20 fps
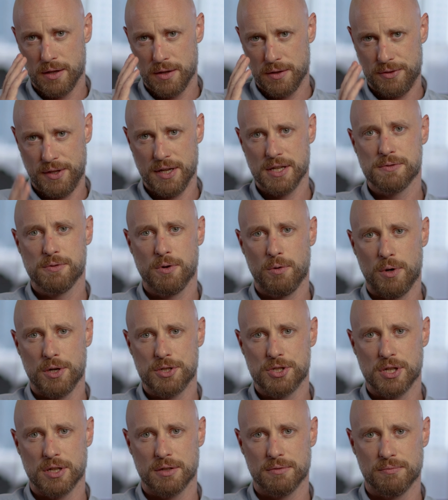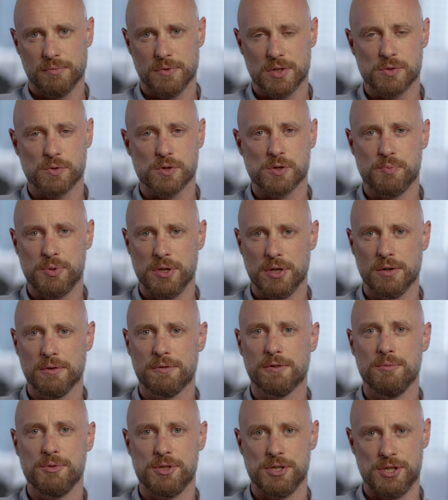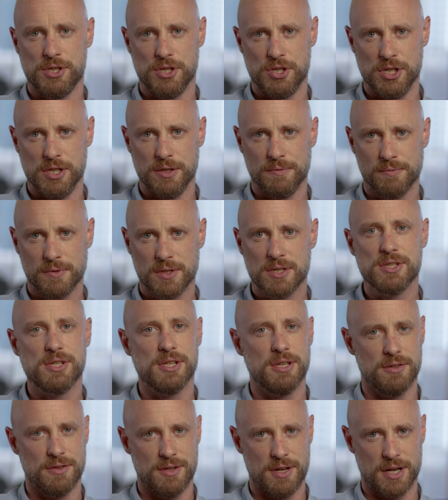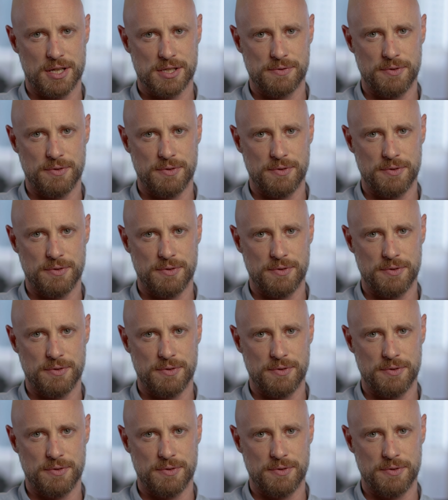Thanks for watching. This was Peter from GCG. See you in the next